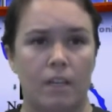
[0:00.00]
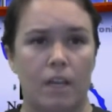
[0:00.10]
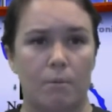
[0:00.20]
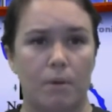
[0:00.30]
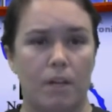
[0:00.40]

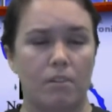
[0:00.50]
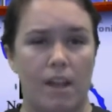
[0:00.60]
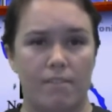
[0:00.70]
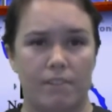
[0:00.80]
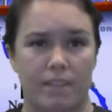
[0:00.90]
Upon
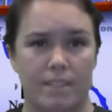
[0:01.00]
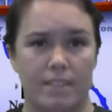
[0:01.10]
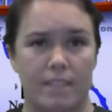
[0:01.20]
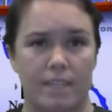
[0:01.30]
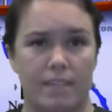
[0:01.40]
arrival at the
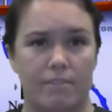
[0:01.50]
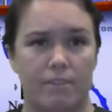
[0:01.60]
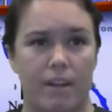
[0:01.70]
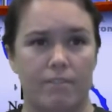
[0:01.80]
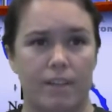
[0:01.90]
scene,
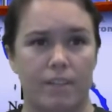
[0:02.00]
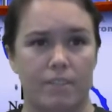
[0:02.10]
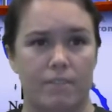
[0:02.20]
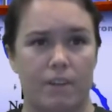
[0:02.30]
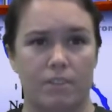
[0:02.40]

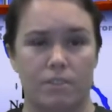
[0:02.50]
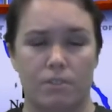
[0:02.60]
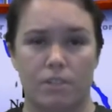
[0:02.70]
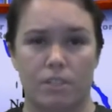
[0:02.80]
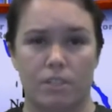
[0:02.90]
firefighters found a
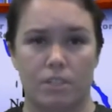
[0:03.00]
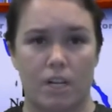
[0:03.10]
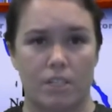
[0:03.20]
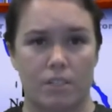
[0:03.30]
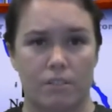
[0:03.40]
storage
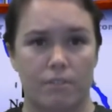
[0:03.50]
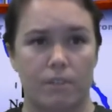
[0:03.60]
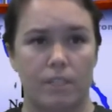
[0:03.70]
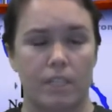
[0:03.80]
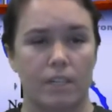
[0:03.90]
structure
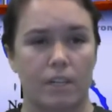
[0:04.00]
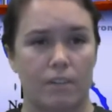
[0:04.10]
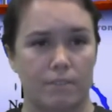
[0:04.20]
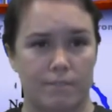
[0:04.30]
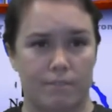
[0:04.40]
fully
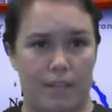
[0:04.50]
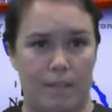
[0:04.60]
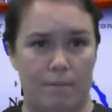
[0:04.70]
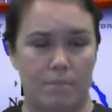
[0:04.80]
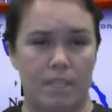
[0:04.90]
engulfed in
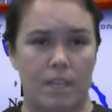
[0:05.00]
flames.